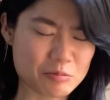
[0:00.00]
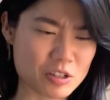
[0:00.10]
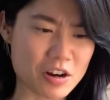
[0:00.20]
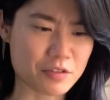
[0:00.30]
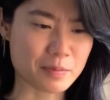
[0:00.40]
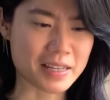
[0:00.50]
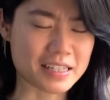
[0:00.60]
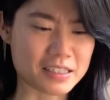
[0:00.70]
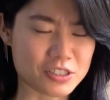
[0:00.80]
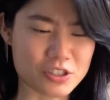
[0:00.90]
sorry for my
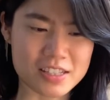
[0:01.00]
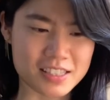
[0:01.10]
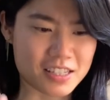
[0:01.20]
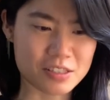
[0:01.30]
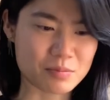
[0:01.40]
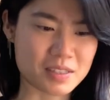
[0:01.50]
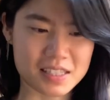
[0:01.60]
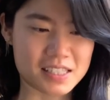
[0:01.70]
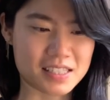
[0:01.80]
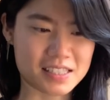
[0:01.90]
English translation, but
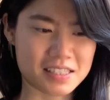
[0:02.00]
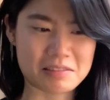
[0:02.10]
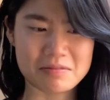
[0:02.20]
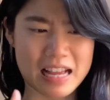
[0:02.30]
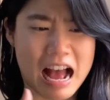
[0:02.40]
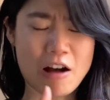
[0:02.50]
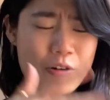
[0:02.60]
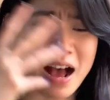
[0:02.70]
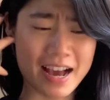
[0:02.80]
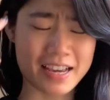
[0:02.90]
this is
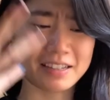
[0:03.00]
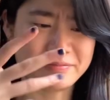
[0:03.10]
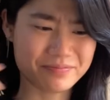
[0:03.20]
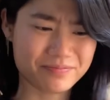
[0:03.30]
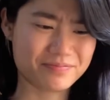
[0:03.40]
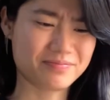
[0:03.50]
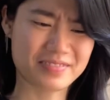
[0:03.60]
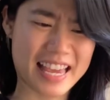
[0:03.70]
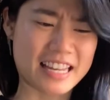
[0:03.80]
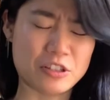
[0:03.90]
how I
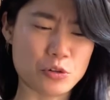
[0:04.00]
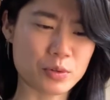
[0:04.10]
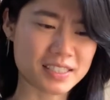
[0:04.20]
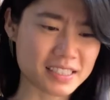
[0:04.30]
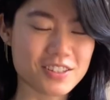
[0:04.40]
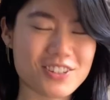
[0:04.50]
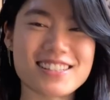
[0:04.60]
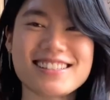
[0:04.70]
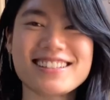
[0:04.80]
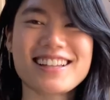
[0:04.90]
can do it. You
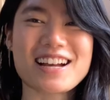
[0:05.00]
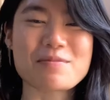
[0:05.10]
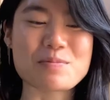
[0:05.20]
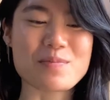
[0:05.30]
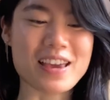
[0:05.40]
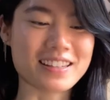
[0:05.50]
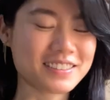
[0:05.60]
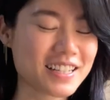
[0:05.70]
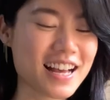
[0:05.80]
can see like I'm in pain.